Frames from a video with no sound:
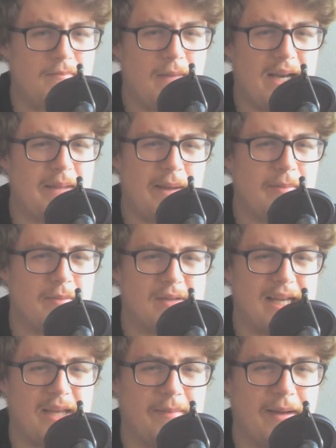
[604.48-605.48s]
many people
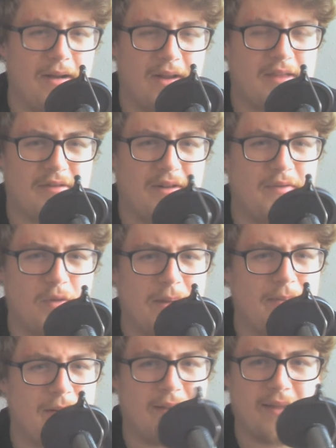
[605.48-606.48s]
taking him out, like 3 or 4
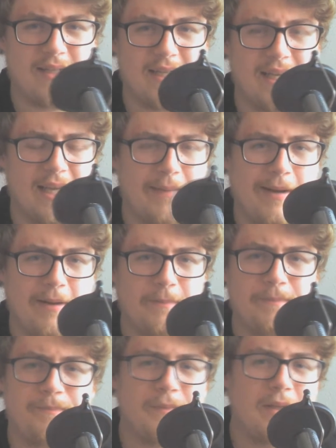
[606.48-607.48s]
people I think taking him out.
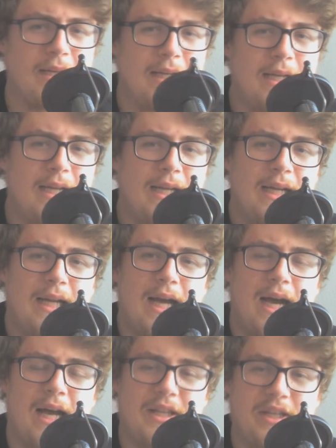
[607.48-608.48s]

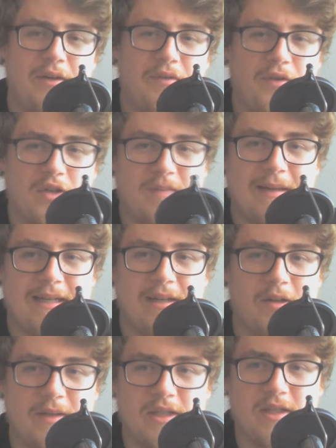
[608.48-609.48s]
The Shield forced
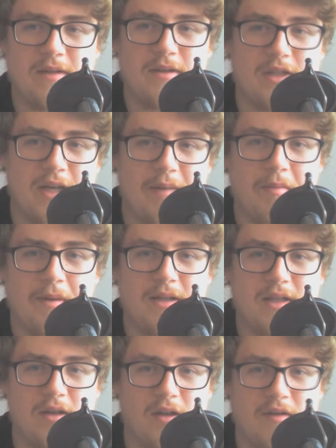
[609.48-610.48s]
SmackDown Commissioner Shane McMahon
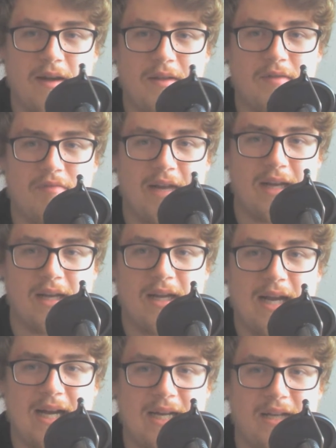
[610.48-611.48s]
to look around the ring
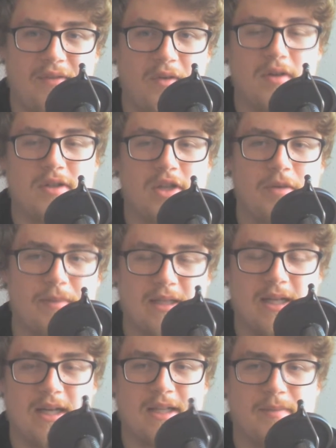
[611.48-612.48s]
at his fallen
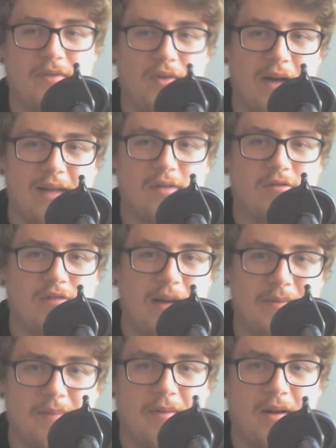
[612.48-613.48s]
superstars before Angle
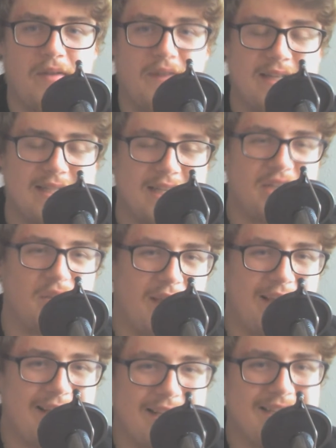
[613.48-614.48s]
grabbed him by the face and said, "You
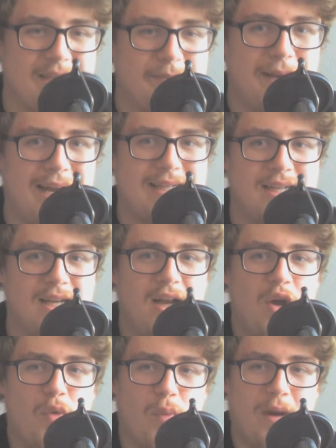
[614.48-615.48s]
think this is bad?
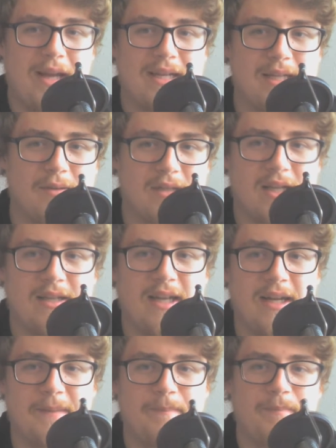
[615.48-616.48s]
Wait until
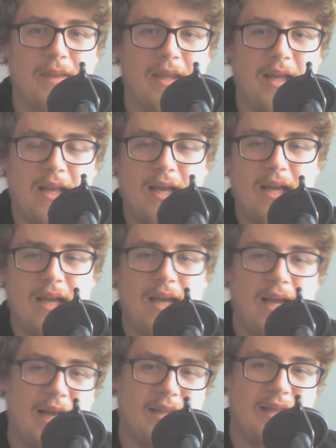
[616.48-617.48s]
Sunday."
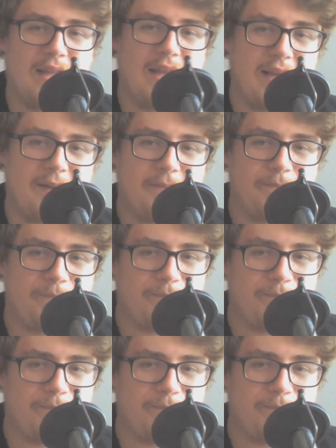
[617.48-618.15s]
And then they